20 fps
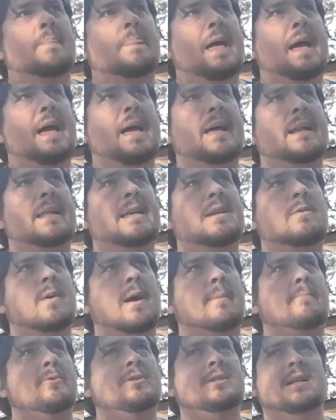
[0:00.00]
And he
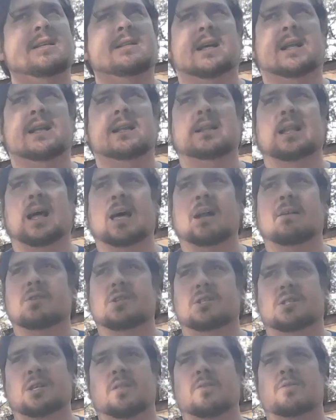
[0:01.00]
represents a lot of
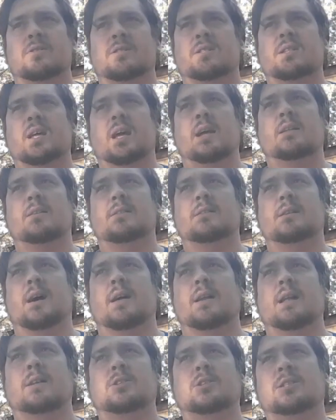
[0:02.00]
the southern states,
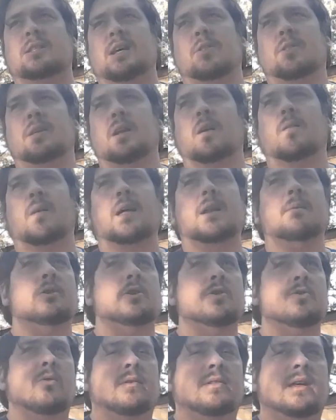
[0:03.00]
not just South Carolina,
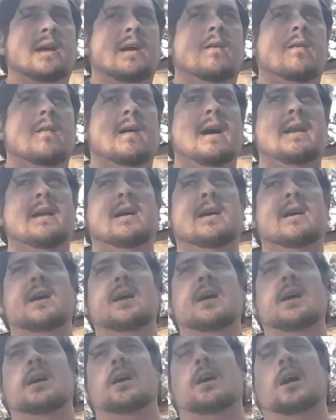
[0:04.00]
but North Carolina.
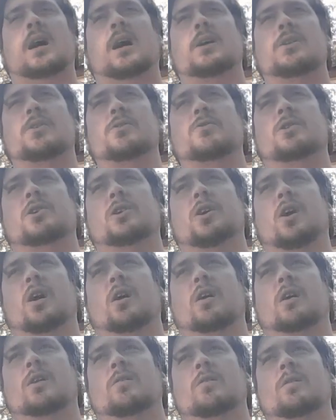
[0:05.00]
You could argue